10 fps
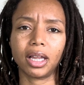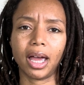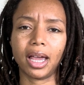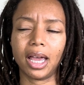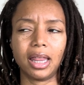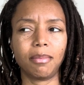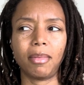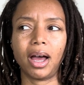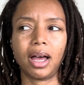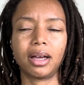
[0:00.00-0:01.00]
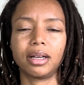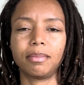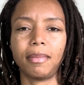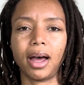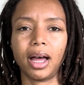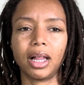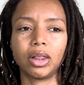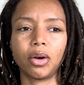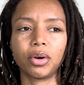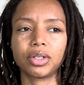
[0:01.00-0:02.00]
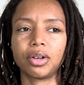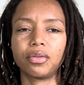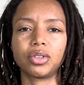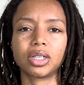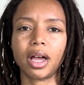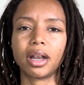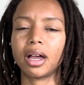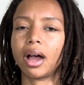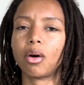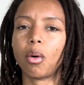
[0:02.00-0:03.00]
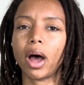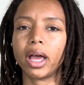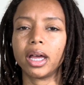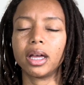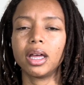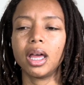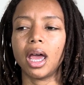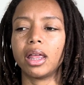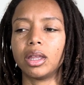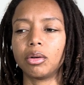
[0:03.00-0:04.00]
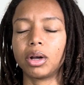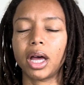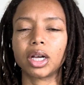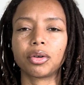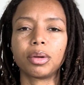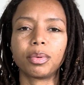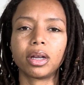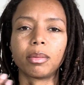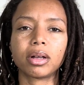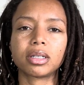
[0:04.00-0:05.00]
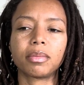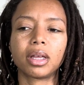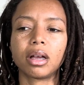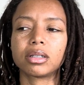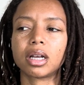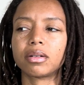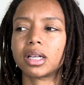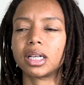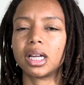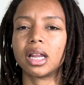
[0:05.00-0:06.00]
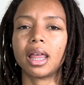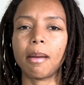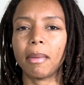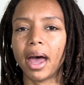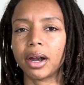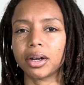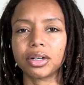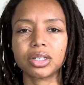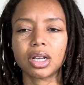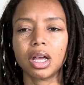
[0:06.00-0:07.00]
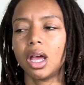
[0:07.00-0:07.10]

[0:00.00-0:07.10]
Like, and then my lower self just kind of got quiet, and then it would kind of creep in about something else, and I was like, none of that matters.